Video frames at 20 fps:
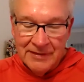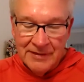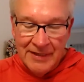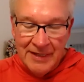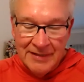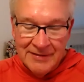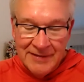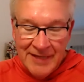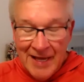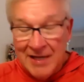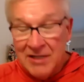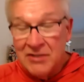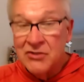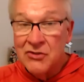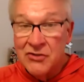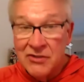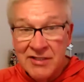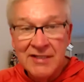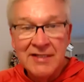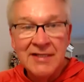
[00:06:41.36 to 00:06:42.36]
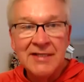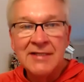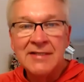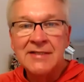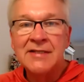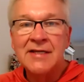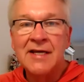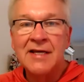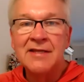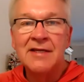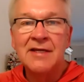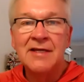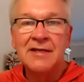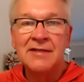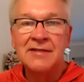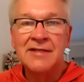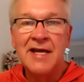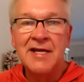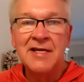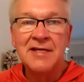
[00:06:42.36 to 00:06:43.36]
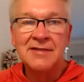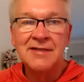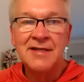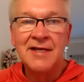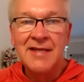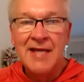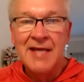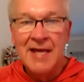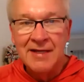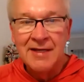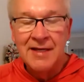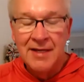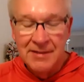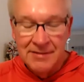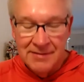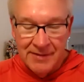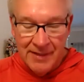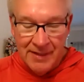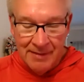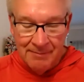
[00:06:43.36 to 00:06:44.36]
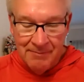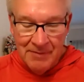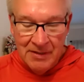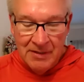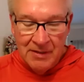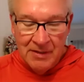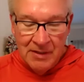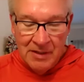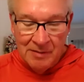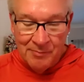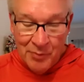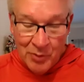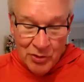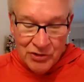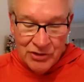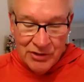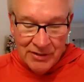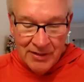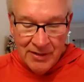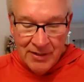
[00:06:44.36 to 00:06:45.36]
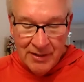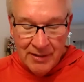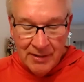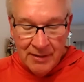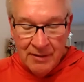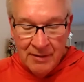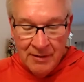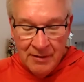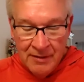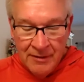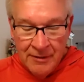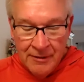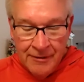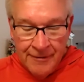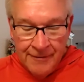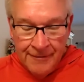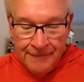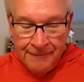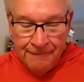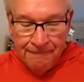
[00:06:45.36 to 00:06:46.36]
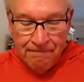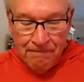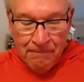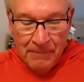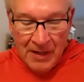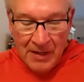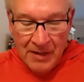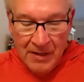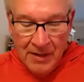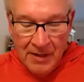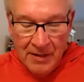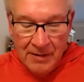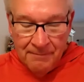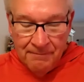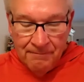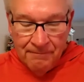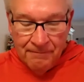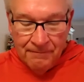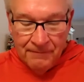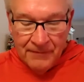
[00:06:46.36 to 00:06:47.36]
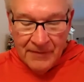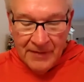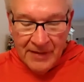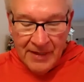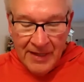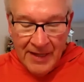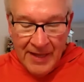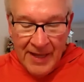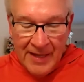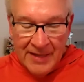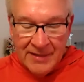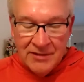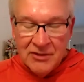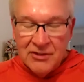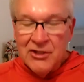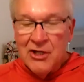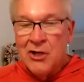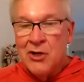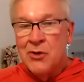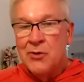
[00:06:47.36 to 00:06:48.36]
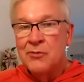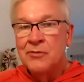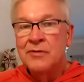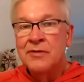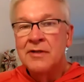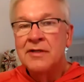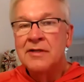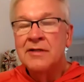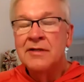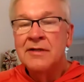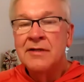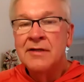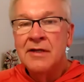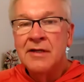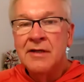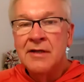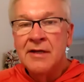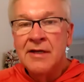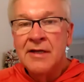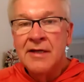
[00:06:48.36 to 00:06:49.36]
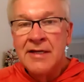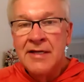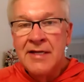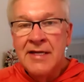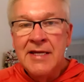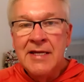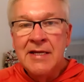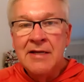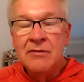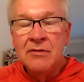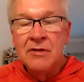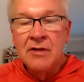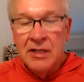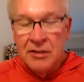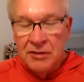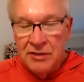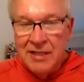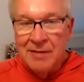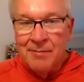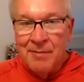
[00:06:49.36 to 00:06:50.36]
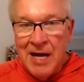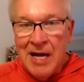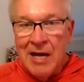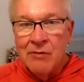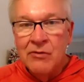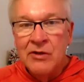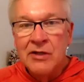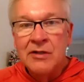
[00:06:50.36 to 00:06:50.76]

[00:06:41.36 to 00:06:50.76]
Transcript: Artaxerxes, I think is how you say that king's name, a Persian king. And so Nehemiah